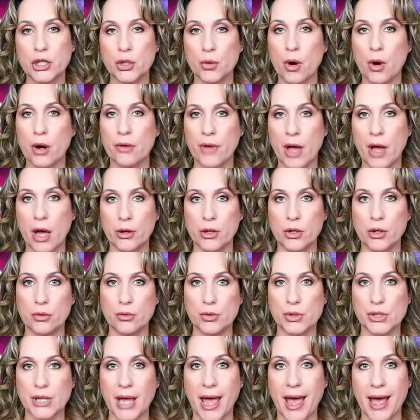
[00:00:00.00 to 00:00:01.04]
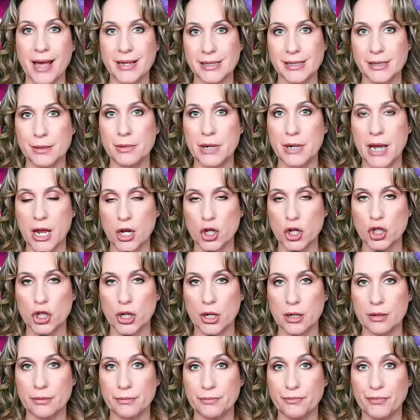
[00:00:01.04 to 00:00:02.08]
to our values as a
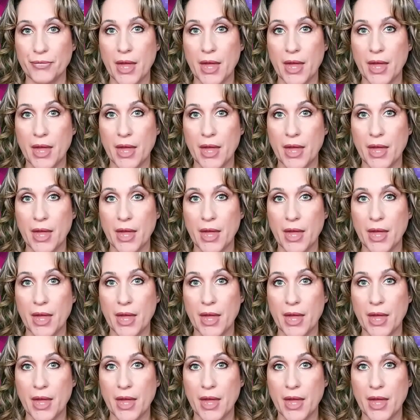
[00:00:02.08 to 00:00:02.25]
nation.